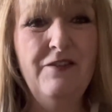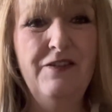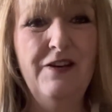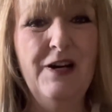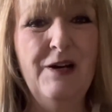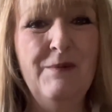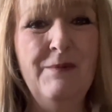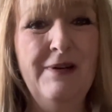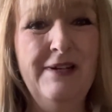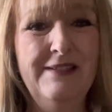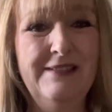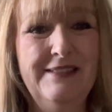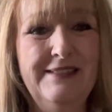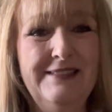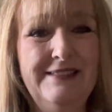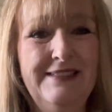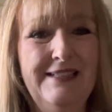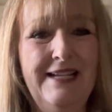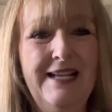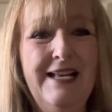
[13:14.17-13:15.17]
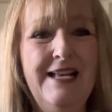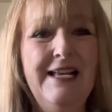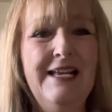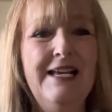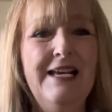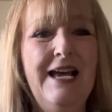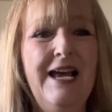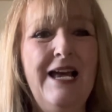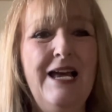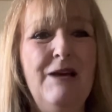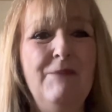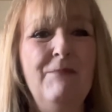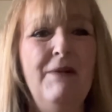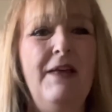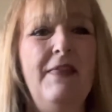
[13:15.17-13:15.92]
from. um,